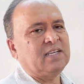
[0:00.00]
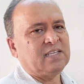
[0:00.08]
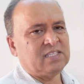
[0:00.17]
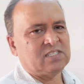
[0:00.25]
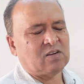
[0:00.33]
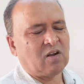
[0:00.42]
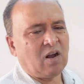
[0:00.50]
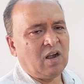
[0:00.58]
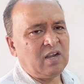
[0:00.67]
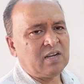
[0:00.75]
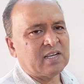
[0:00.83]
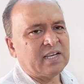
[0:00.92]
is
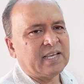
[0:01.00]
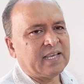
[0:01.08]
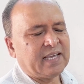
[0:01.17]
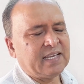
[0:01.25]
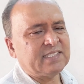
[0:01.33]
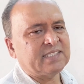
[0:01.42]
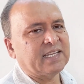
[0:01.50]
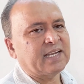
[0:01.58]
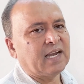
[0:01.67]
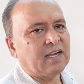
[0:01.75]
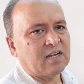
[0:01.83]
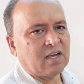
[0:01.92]
called a
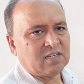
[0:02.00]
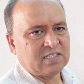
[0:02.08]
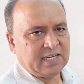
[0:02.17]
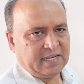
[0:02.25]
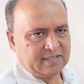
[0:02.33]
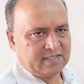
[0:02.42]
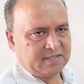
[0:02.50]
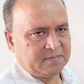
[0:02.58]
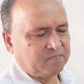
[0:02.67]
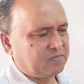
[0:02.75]
singleton set.